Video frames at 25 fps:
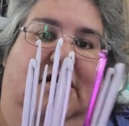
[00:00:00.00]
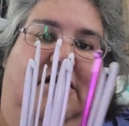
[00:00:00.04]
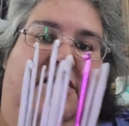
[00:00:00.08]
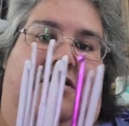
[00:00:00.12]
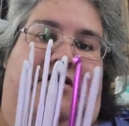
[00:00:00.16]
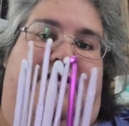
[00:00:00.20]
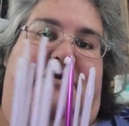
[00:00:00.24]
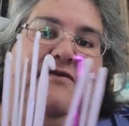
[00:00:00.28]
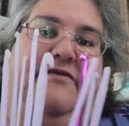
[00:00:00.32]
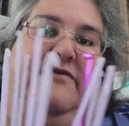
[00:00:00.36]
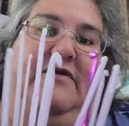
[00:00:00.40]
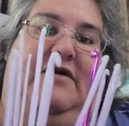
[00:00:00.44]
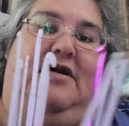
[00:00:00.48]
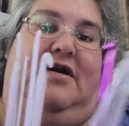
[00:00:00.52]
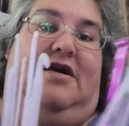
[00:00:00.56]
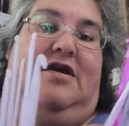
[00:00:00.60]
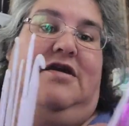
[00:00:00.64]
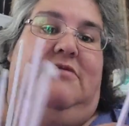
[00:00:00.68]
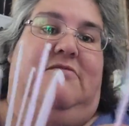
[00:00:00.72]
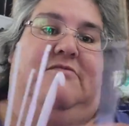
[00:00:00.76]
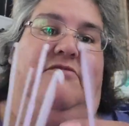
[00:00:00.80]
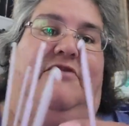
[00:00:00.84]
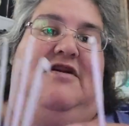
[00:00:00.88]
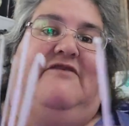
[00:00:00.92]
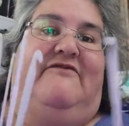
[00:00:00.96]
Because I
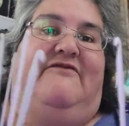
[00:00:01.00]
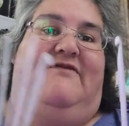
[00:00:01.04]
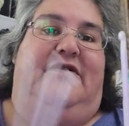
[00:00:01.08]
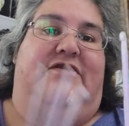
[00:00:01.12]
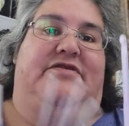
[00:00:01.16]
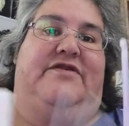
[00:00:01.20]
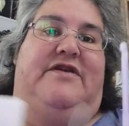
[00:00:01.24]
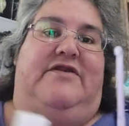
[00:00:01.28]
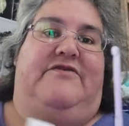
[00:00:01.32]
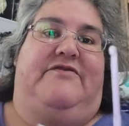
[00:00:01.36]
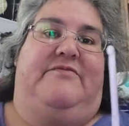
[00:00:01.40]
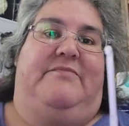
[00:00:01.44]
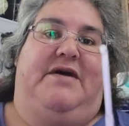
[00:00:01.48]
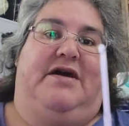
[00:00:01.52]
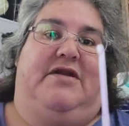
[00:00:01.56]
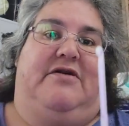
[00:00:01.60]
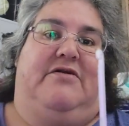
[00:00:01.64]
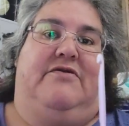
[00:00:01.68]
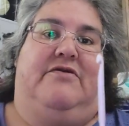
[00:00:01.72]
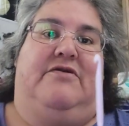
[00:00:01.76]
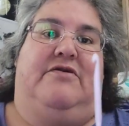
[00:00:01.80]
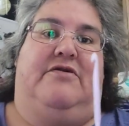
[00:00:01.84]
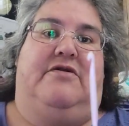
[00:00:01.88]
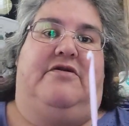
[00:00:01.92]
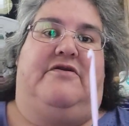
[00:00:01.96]
am loving these metal
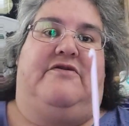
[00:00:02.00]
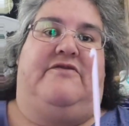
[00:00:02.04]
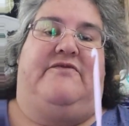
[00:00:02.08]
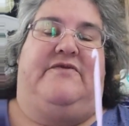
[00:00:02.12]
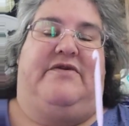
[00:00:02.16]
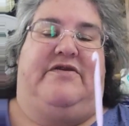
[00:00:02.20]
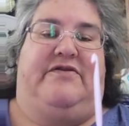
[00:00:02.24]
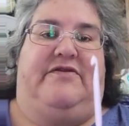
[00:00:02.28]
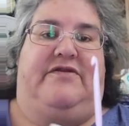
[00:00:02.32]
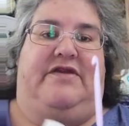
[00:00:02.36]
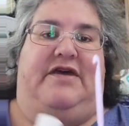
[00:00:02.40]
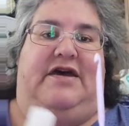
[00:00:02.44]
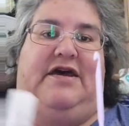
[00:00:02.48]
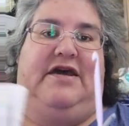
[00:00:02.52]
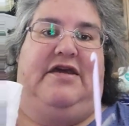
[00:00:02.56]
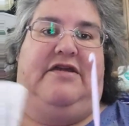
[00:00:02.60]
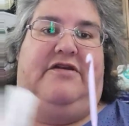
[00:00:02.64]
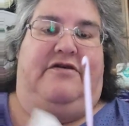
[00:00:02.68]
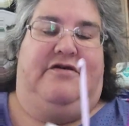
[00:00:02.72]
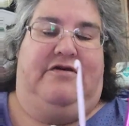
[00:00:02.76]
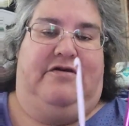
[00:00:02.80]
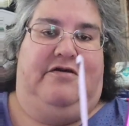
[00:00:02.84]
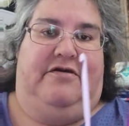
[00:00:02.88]
hooks with that